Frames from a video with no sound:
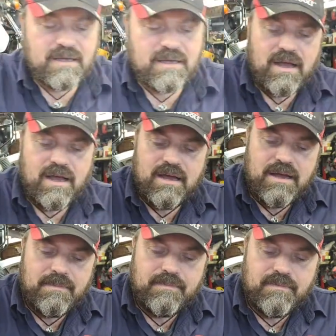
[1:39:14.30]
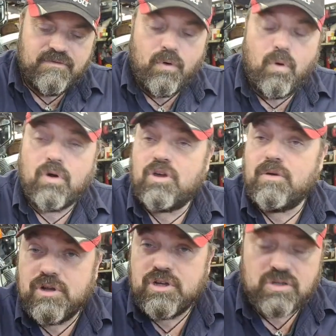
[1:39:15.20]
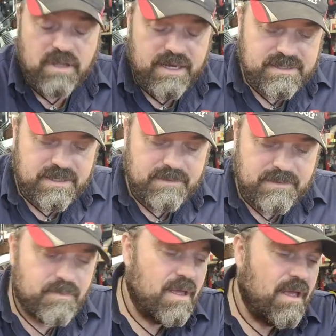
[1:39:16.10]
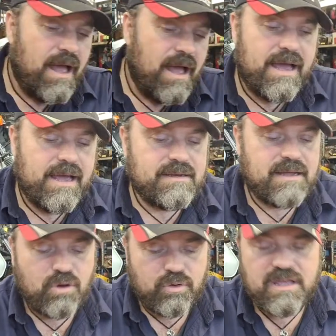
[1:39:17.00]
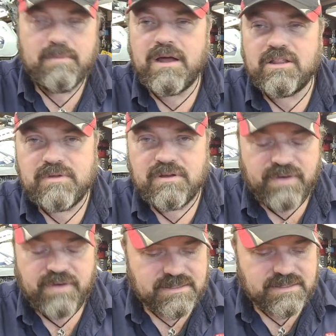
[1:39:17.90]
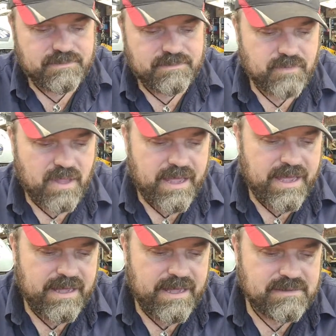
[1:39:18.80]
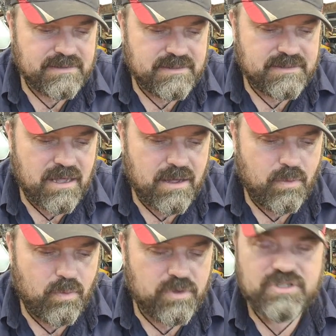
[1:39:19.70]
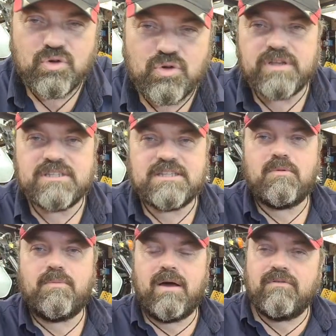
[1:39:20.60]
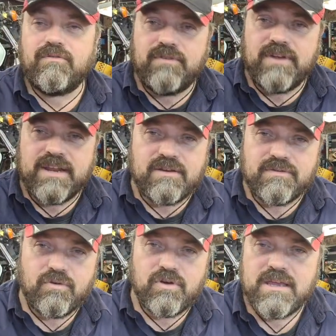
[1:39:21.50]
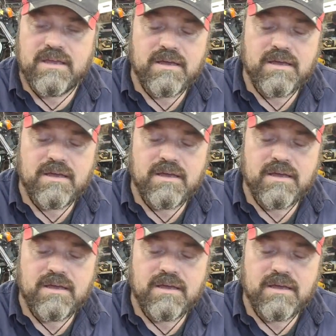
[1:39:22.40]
for commercial lighting, and I'd already emailed them in advance and was talking to them about flicker-free